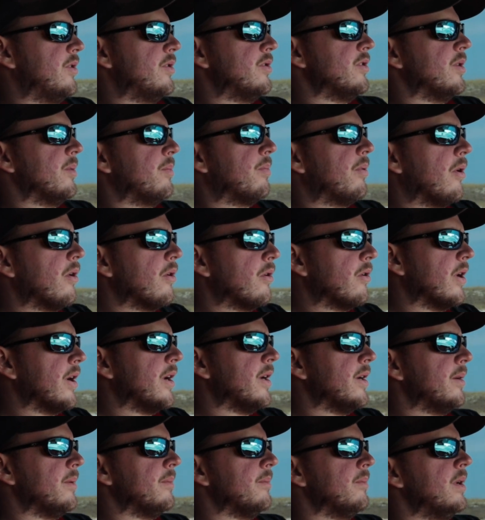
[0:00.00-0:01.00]
to the
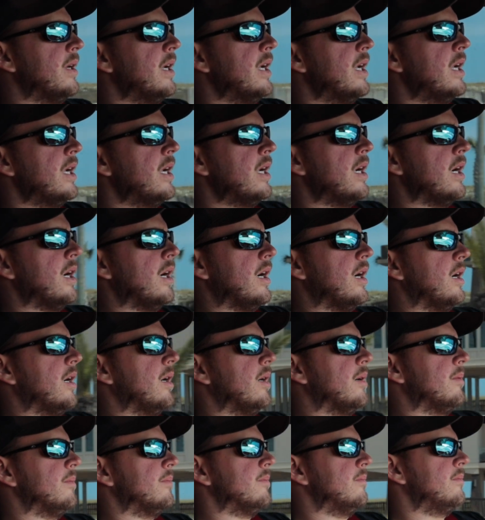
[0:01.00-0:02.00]
program,
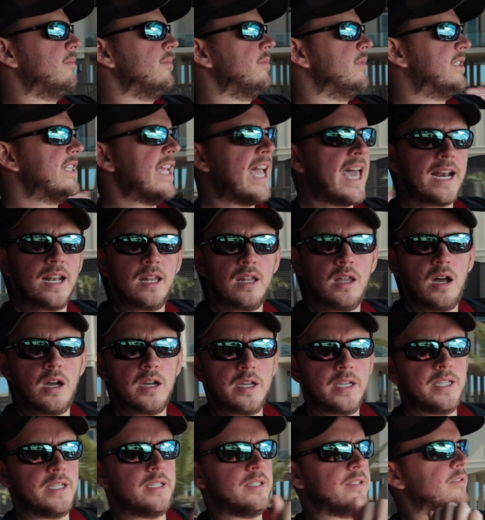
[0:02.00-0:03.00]
data
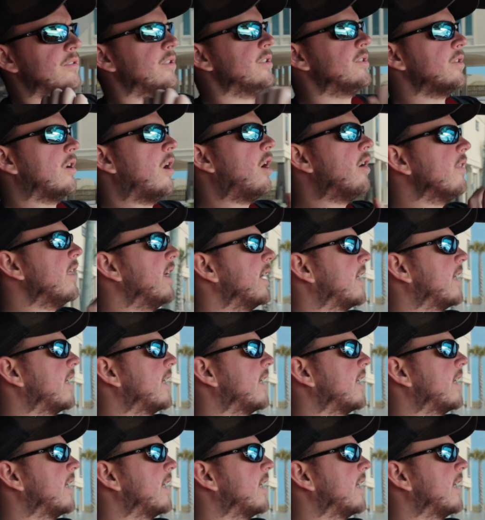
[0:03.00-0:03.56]
logging, just all